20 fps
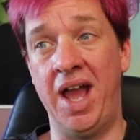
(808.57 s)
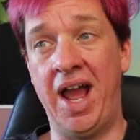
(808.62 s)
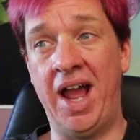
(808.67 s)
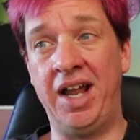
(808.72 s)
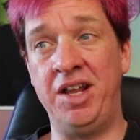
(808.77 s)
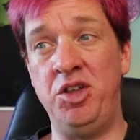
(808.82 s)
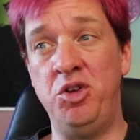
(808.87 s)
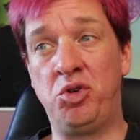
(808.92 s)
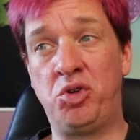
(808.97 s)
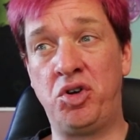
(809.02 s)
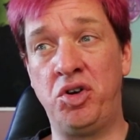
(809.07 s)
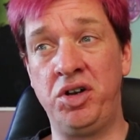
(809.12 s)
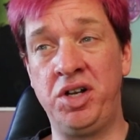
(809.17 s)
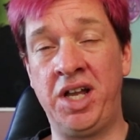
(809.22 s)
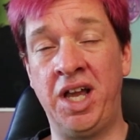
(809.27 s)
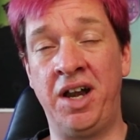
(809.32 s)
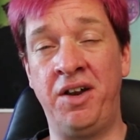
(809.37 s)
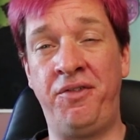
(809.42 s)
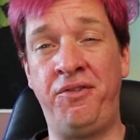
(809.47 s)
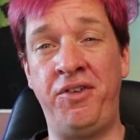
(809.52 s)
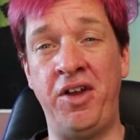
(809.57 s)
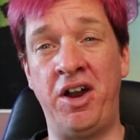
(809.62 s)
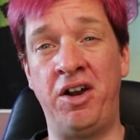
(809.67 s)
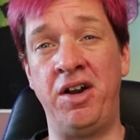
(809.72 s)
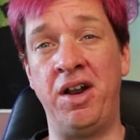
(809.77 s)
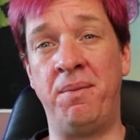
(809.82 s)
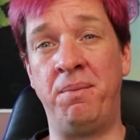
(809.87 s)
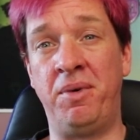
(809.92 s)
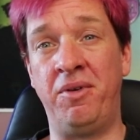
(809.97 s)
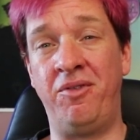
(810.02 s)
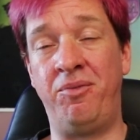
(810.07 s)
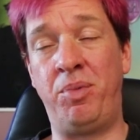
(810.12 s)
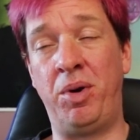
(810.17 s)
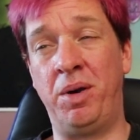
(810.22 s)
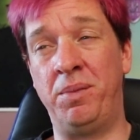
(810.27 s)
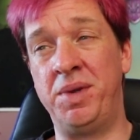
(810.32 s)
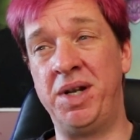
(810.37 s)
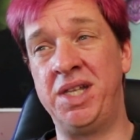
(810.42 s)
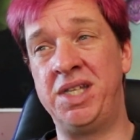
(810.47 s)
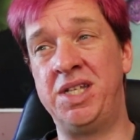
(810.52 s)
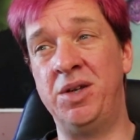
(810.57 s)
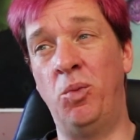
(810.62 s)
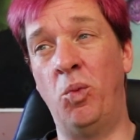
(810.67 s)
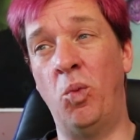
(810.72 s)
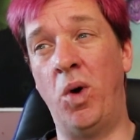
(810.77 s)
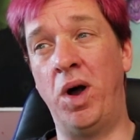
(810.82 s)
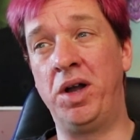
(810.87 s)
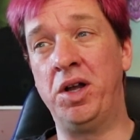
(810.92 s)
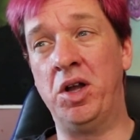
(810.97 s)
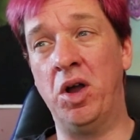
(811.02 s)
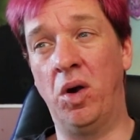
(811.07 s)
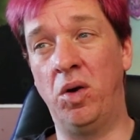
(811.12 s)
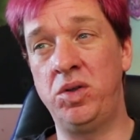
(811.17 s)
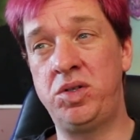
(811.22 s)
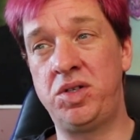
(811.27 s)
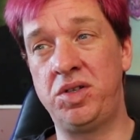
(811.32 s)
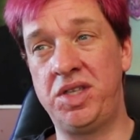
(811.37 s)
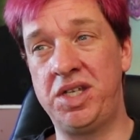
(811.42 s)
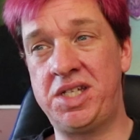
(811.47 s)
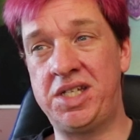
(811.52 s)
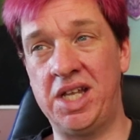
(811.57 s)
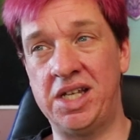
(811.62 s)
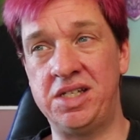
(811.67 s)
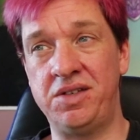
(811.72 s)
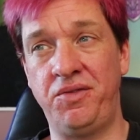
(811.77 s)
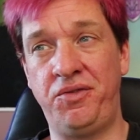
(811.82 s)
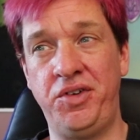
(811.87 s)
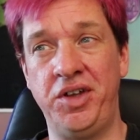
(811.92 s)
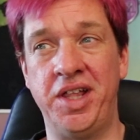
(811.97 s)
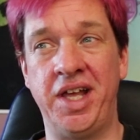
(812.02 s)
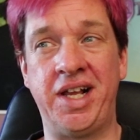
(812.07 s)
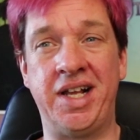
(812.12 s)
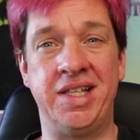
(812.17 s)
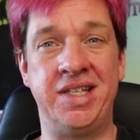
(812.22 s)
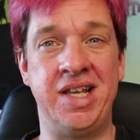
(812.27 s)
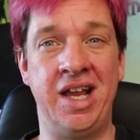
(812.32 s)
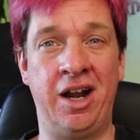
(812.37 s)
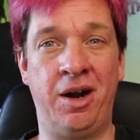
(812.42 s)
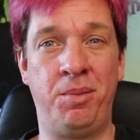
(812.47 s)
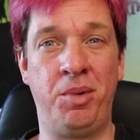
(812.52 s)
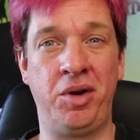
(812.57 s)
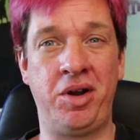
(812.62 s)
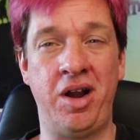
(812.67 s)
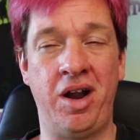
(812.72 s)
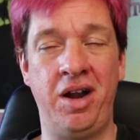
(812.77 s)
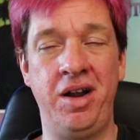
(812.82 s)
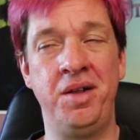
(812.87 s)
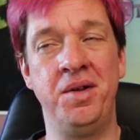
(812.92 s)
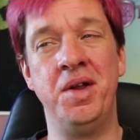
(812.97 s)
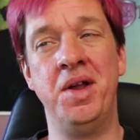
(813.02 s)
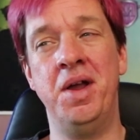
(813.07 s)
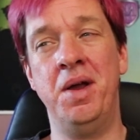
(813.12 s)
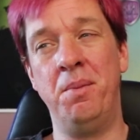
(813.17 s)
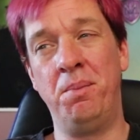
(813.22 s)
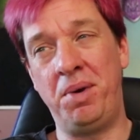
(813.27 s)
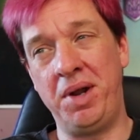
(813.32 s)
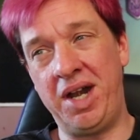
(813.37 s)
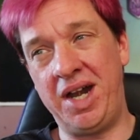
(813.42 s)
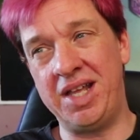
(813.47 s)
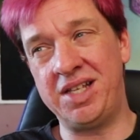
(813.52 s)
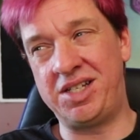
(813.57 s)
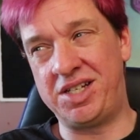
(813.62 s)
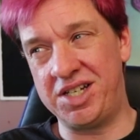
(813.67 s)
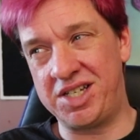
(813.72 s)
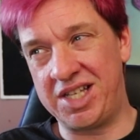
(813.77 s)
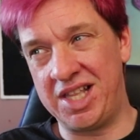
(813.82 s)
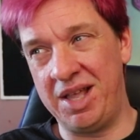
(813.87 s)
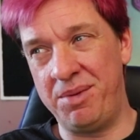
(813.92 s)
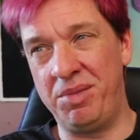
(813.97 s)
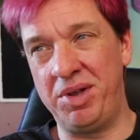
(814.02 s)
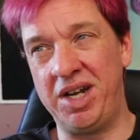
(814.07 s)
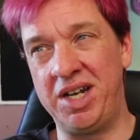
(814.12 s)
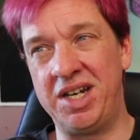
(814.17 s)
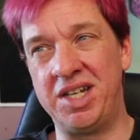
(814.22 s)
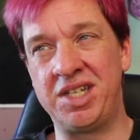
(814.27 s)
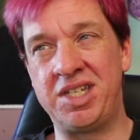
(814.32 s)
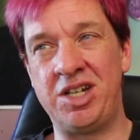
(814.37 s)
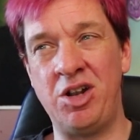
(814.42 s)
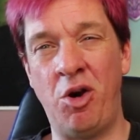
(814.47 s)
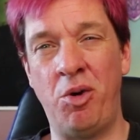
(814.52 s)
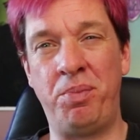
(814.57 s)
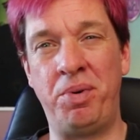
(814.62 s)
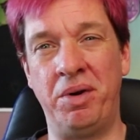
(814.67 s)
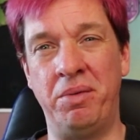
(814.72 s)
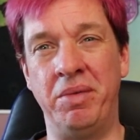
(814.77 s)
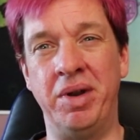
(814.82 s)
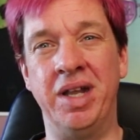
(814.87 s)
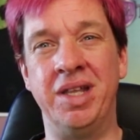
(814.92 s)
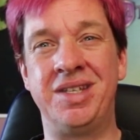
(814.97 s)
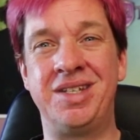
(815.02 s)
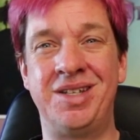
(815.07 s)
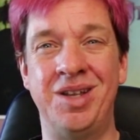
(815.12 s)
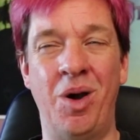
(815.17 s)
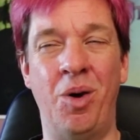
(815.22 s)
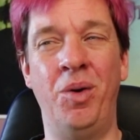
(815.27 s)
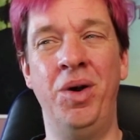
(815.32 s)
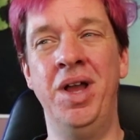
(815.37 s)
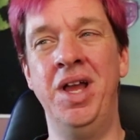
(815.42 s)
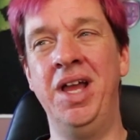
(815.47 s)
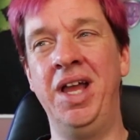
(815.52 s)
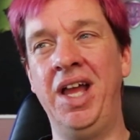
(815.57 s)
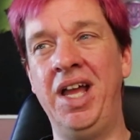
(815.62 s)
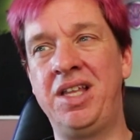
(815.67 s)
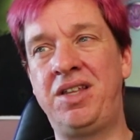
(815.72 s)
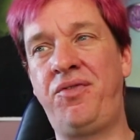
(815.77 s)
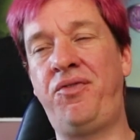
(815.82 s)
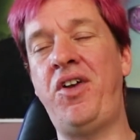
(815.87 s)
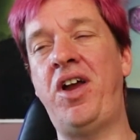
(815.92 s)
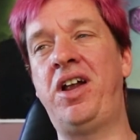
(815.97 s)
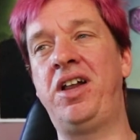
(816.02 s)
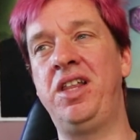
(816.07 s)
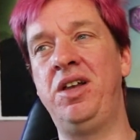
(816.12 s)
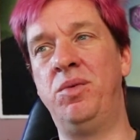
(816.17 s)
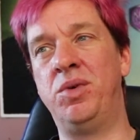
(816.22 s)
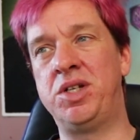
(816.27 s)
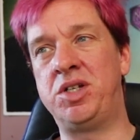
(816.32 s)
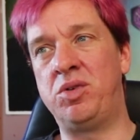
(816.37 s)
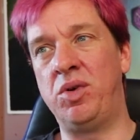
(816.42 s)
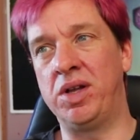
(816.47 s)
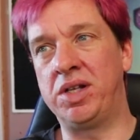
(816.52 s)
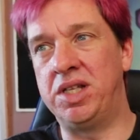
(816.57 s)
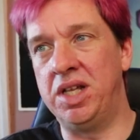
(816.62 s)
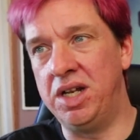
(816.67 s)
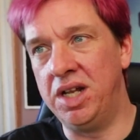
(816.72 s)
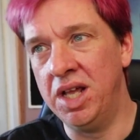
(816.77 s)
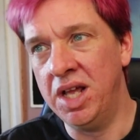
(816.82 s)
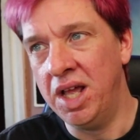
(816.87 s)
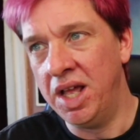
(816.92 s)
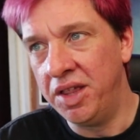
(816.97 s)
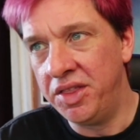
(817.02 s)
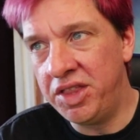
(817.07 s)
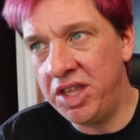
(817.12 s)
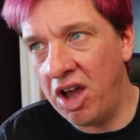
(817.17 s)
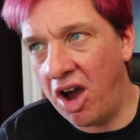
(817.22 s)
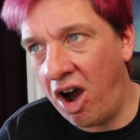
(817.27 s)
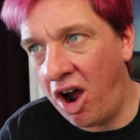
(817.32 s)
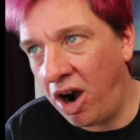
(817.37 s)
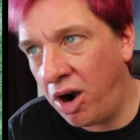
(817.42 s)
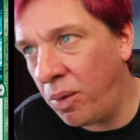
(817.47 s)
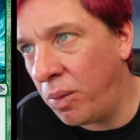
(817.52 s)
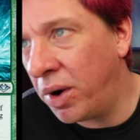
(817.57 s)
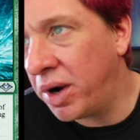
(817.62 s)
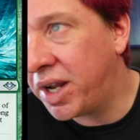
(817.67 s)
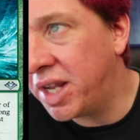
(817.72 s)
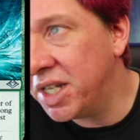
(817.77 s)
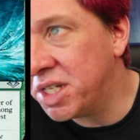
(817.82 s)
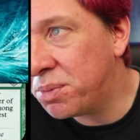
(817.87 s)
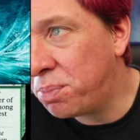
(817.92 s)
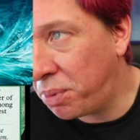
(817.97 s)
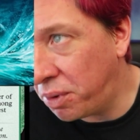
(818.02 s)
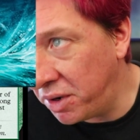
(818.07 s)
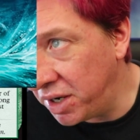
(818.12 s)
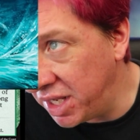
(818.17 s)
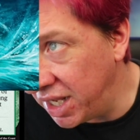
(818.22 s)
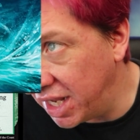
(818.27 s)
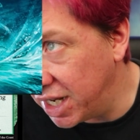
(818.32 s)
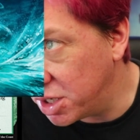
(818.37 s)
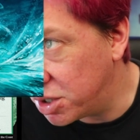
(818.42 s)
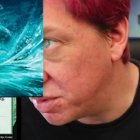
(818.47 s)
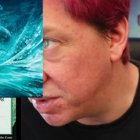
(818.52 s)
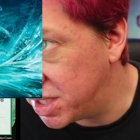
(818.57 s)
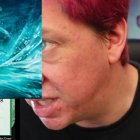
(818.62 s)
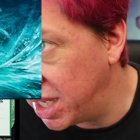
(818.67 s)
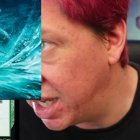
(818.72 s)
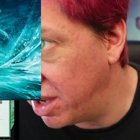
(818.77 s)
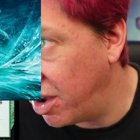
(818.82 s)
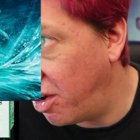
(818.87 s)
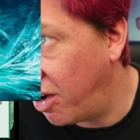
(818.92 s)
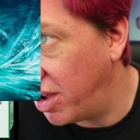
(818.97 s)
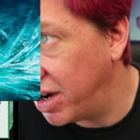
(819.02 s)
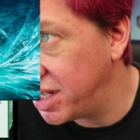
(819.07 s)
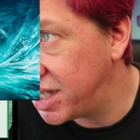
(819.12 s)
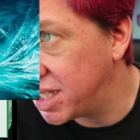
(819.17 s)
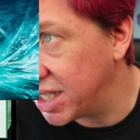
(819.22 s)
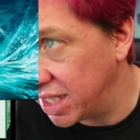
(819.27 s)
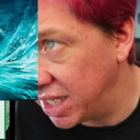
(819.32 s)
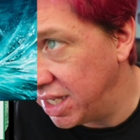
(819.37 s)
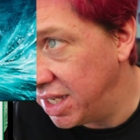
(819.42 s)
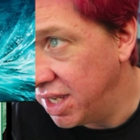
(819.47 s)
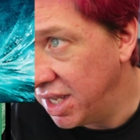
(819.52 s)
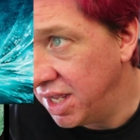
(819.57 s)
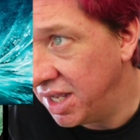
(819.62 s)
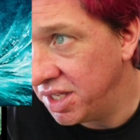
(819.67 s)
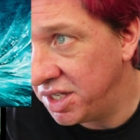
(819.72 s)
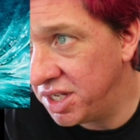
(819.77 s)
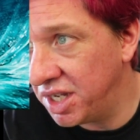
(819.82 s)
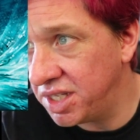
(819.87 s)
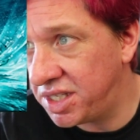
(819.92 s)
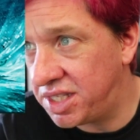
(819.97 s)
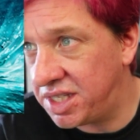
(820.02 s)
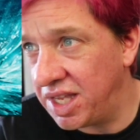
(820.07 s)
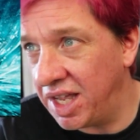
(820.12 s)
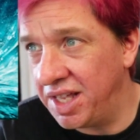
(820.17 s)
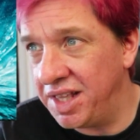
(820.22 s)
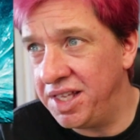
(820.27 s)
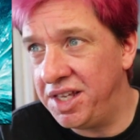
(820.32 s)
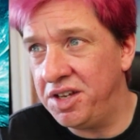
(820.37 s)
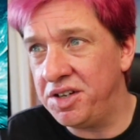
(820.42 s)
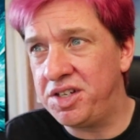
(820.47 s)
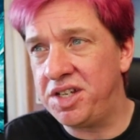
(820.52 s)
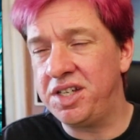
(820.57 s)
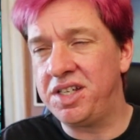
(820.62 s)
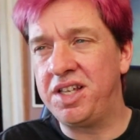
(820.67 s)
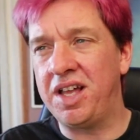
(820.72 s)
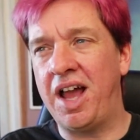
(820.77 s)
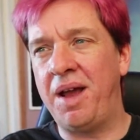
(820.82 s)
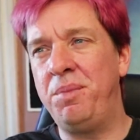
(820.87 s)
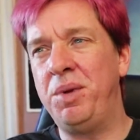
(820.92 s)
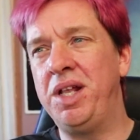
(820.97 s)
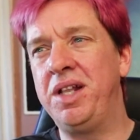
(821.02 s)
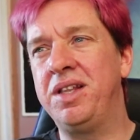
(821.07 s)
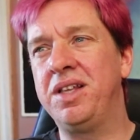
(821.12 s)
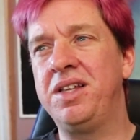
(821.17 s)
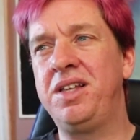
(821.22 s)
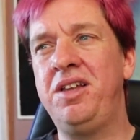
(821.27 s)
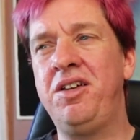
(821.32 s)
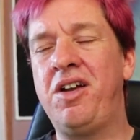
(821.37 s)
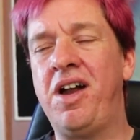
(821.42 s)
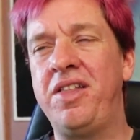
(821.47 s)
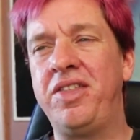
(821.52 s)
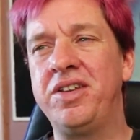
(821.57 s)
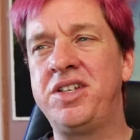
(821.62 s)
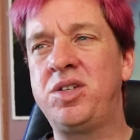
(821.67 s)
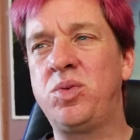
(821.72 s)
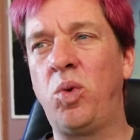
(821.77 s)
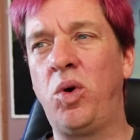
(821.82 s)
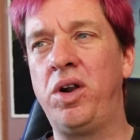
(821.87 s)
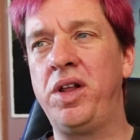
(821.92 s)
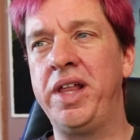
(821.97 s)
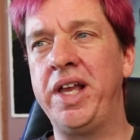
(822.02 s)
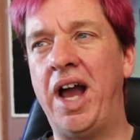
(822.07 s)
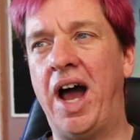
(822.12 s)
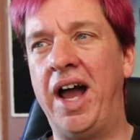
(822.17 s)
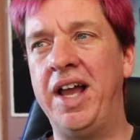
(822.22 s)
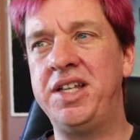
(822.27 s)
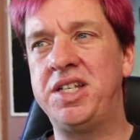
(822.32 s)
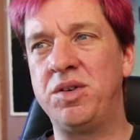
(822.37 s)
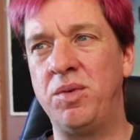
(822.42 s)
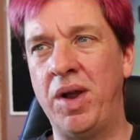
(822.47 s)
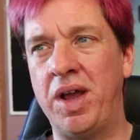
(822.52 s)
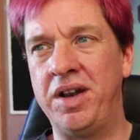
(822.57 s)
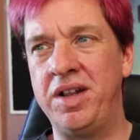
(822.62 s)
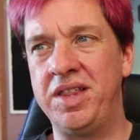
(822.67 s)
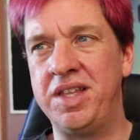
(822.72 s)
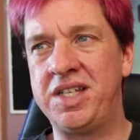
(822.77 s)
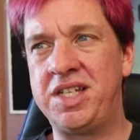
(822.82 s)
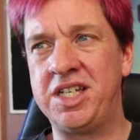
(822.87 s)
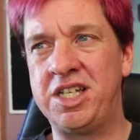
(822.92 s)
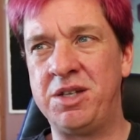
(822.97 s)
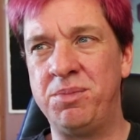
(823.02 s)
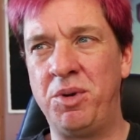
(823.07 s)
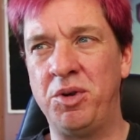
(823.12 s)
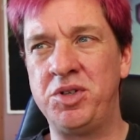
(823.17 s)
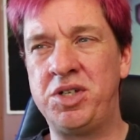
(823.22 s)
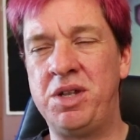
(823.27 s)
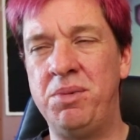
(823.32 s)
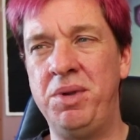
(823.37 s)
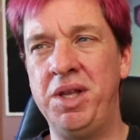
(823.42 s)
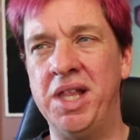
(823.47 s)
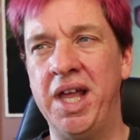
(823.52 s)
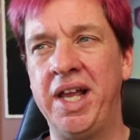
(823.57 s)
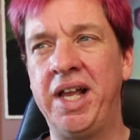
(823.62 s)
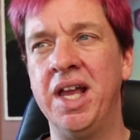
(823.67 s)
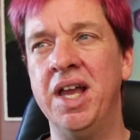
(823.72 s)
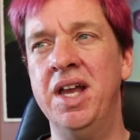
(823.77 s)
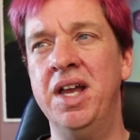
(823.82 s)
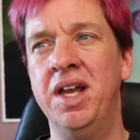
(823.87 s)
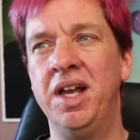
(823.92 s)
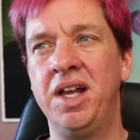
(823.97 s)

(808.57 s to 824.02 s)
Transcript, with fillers: and you could get a fair number of permanents in one go. So this doesn't feel like a terrible card, but it is just limited to snow permanents. So it's fairly restricted. The artwork is pretty interesting, honestly. Just, uh, you, I mean, the, you got the swirling ice around it. This is supposed to be like